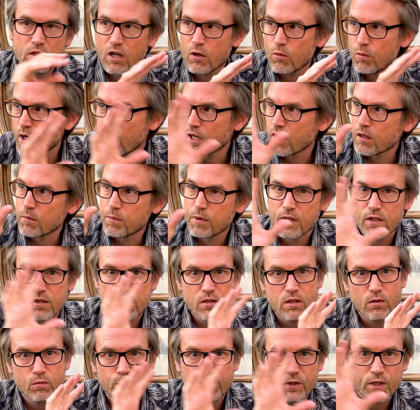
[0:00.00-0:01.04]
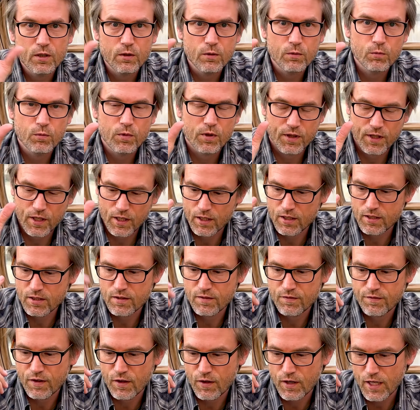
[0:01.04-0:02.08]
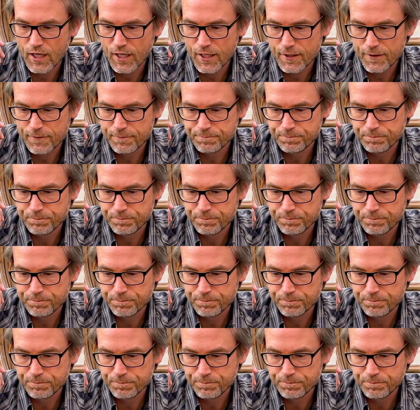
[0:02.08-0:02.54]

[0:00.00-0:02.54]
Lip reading: I'll write up here somewhere what that is in Fahrenheit.